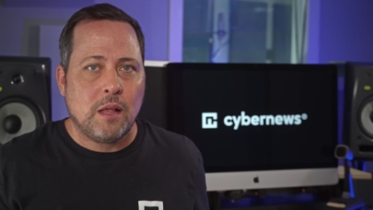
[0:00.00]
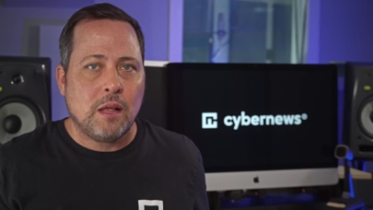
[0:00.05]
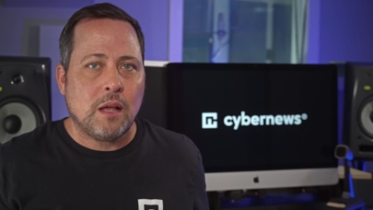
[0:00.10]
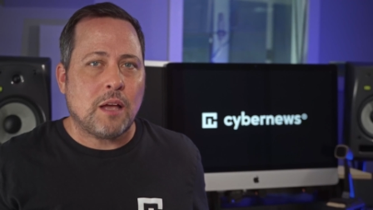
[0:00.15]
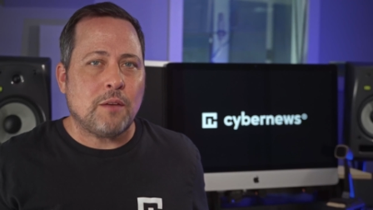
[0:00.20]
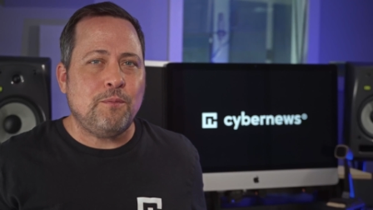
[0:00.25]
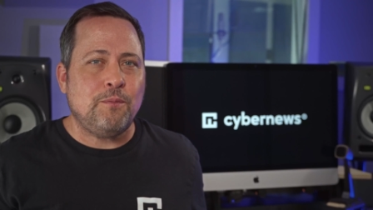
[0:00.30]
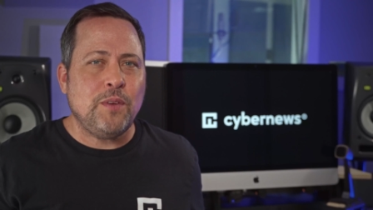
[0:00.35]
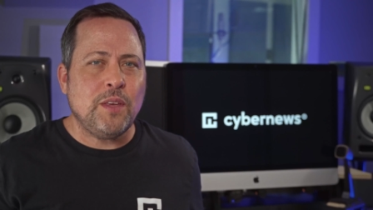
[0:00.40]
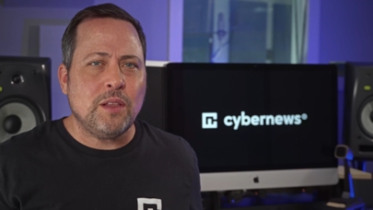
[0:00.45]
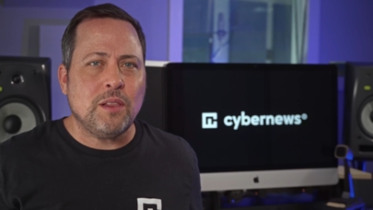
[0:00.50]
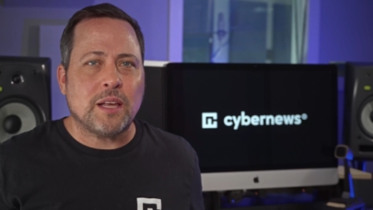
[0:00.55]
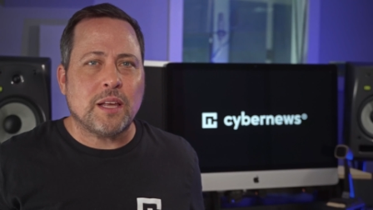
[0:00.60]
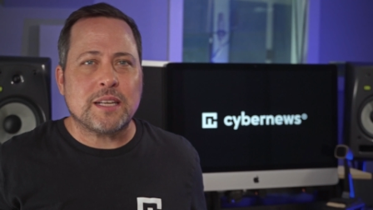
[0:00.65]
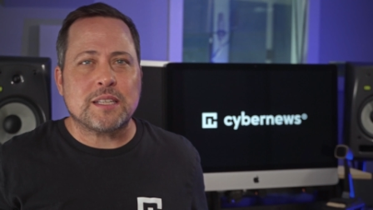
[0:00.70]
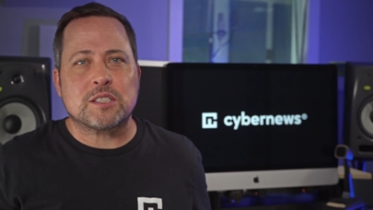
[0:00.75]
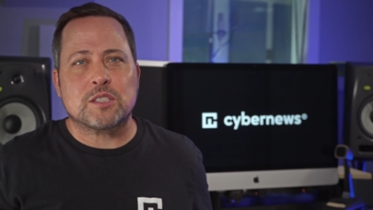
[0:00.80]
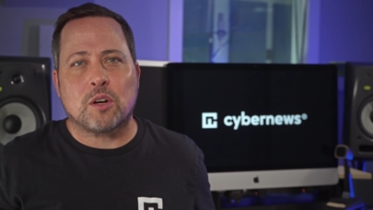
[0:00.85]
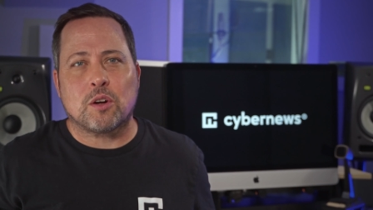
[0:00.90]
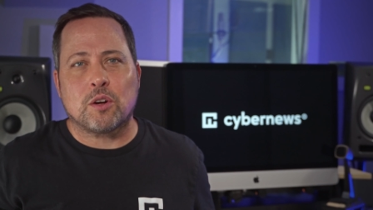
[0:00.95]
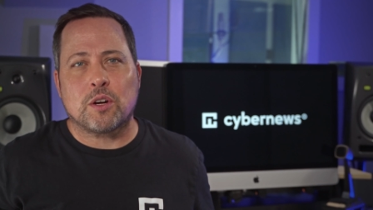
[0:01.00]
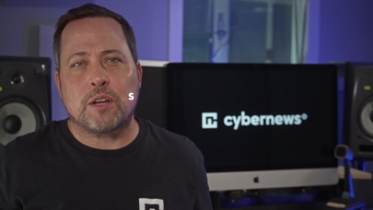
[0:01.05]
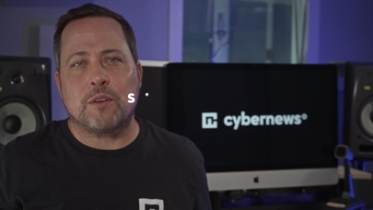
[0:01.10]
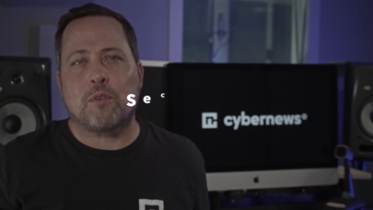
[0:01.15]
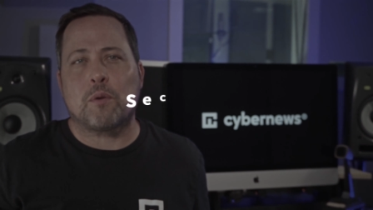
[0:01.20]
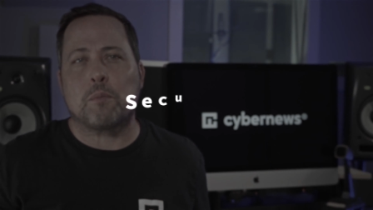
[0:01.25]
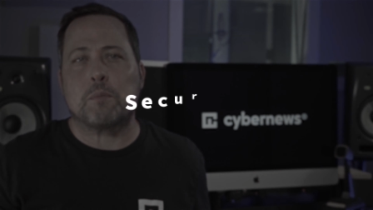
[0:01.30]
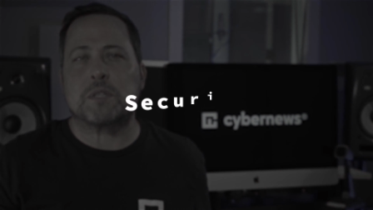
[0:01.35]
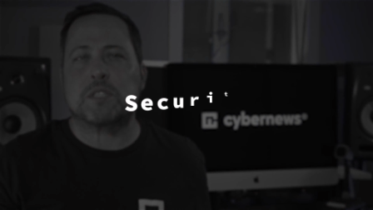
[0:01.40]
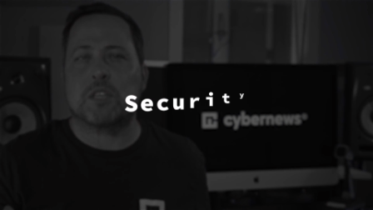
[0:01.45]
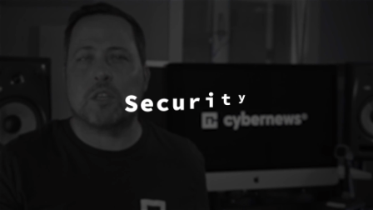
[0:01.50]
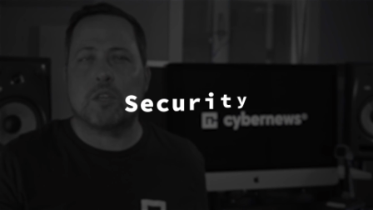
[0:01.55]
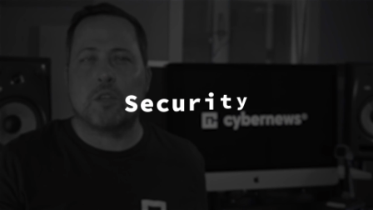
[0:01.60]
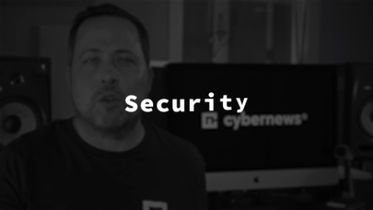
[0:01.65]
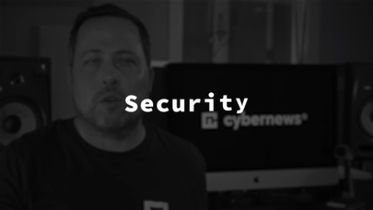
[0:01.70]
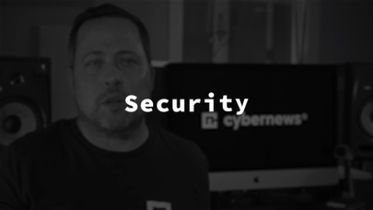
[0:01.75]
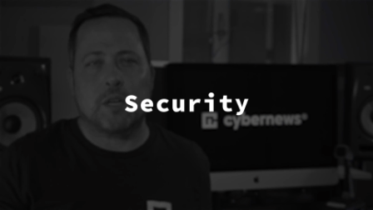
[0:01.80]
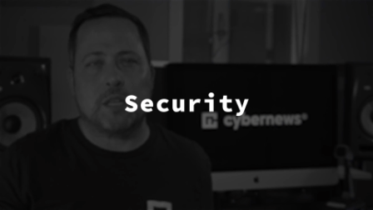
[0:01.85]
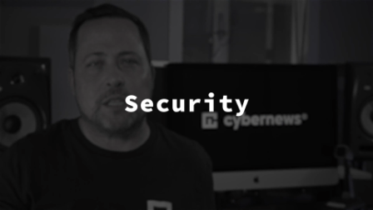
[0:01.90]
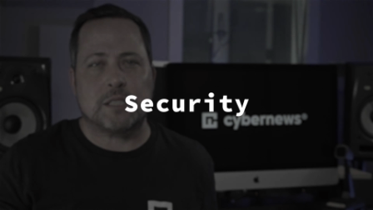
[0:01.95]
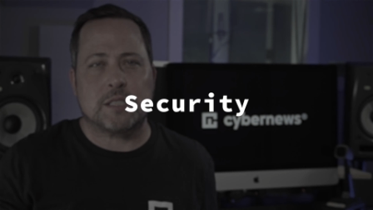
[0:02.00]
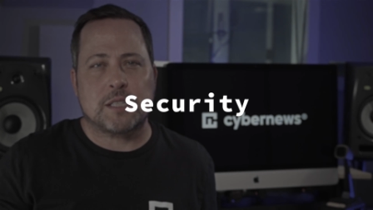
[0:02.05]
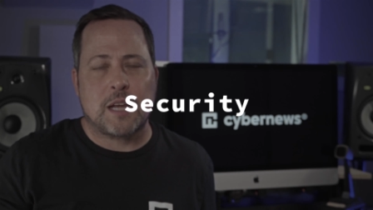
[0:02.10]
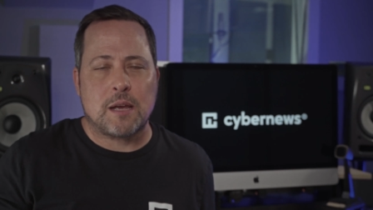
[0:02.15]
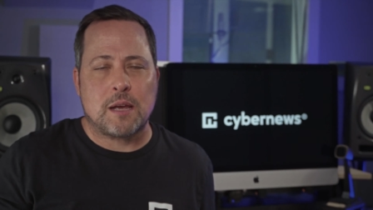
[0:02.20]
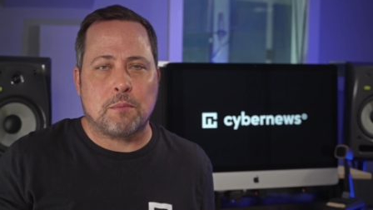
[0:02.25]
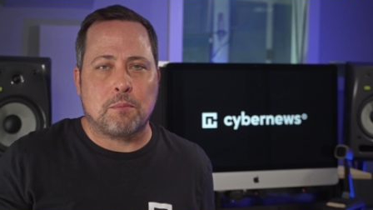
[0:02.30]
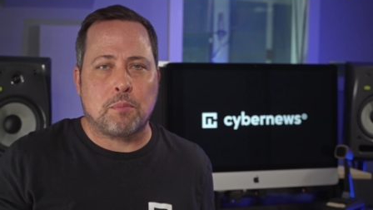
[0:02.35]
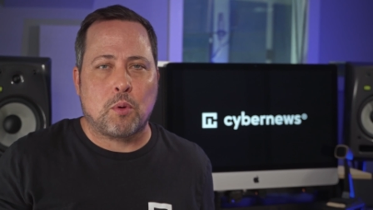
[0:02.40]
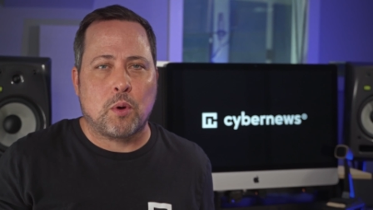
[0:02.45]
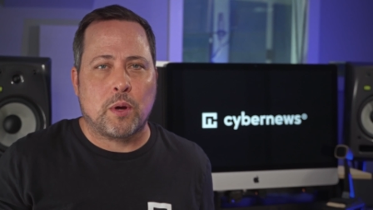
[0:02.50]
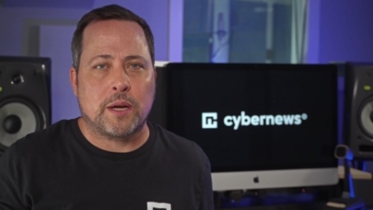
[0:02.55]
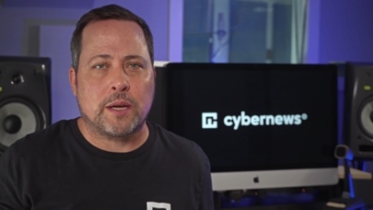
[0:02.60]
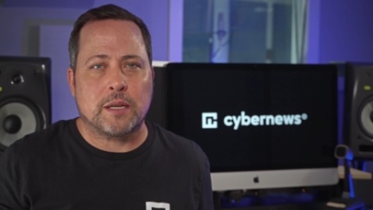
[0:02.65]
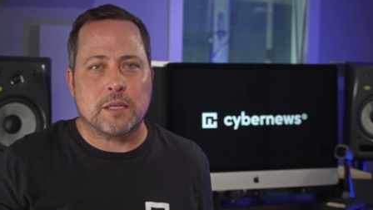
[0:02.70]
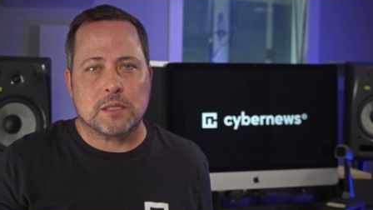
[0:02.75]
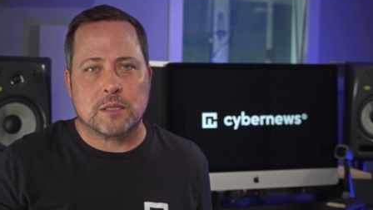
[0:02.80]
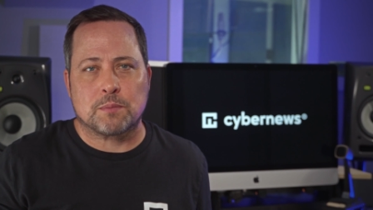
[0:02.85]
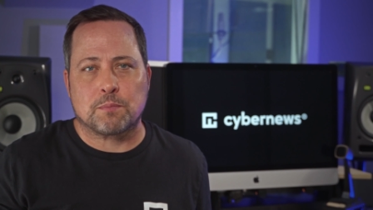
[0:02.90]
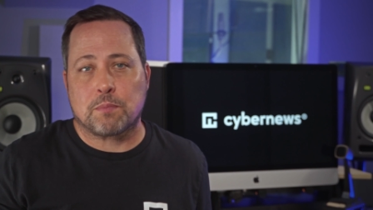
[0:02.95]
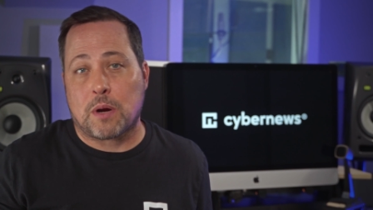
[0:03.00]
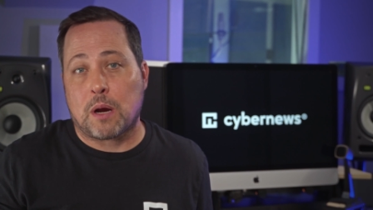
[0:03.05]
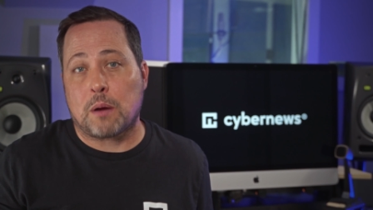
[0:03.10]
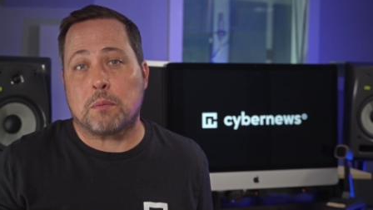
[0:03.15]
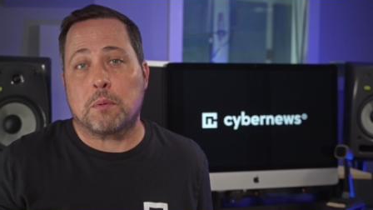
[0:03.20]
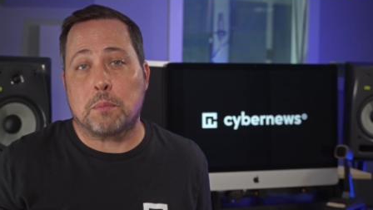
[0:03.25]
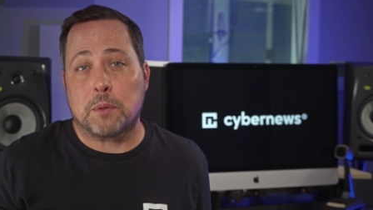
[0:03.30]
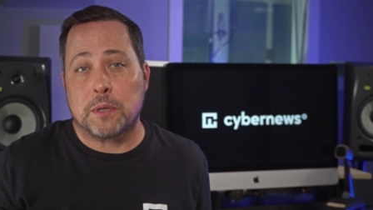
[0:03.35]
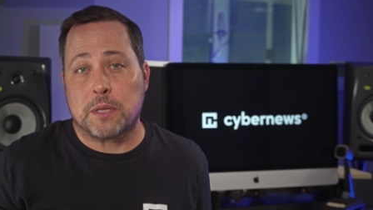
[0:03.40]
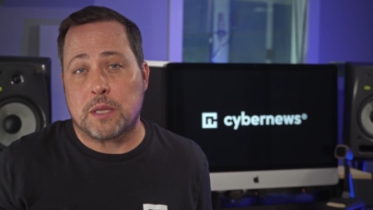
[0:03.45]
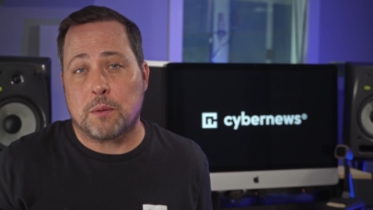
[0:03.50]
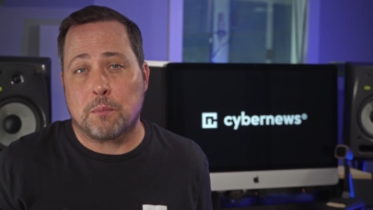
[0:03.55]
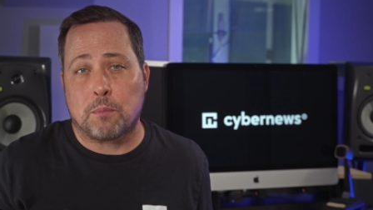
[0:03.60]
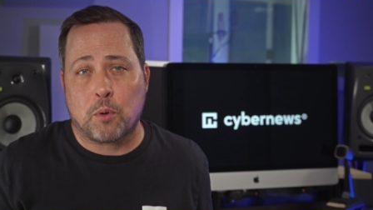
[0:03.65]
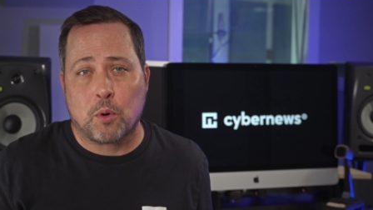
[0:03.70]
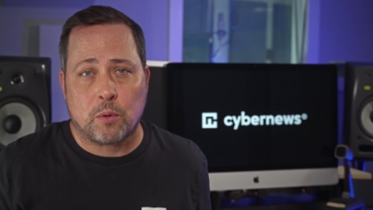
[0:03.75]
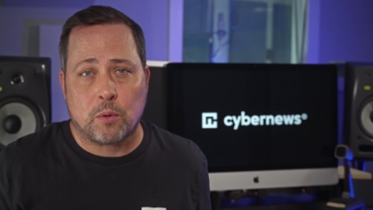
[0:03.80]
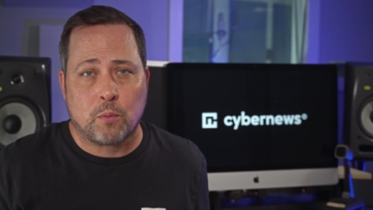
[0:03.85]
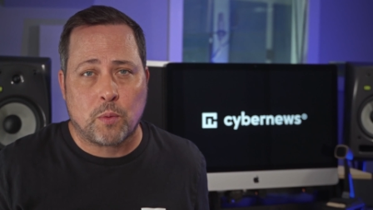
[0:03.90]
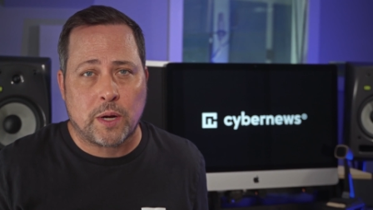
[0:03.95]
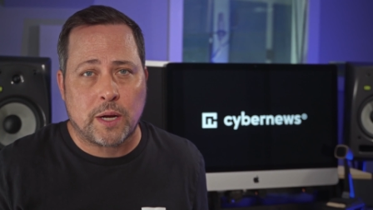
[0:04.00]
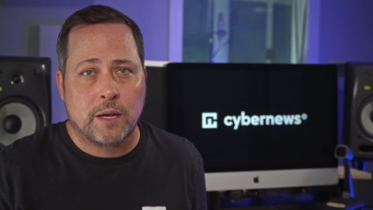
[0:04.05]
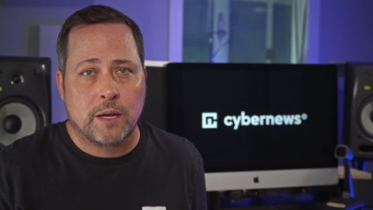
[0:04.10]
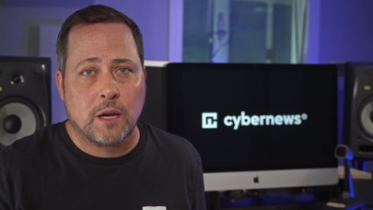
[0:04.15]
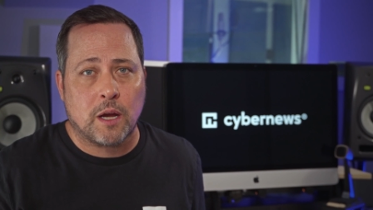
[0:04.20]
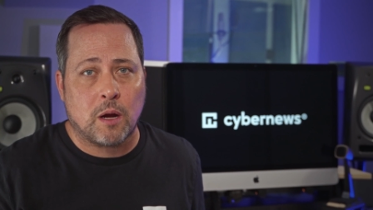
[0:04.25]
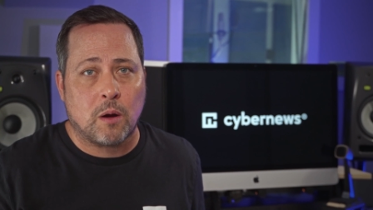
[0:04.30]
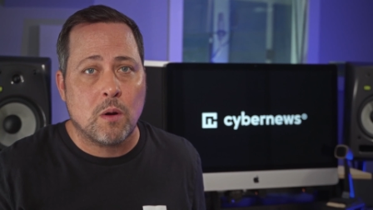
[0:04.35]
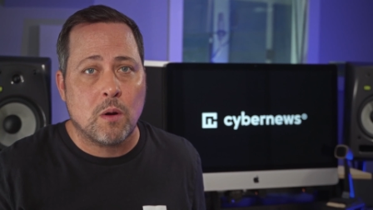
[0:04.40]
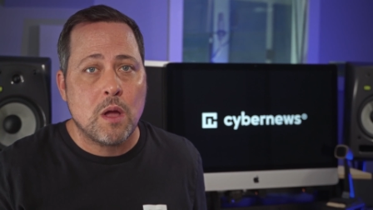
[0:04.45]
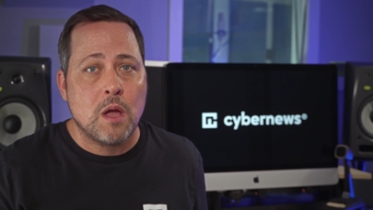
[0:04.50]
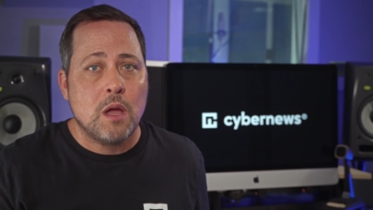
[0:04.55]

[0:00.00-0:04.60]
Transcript: I feel like starting from a security standpoint is probably the important way to go,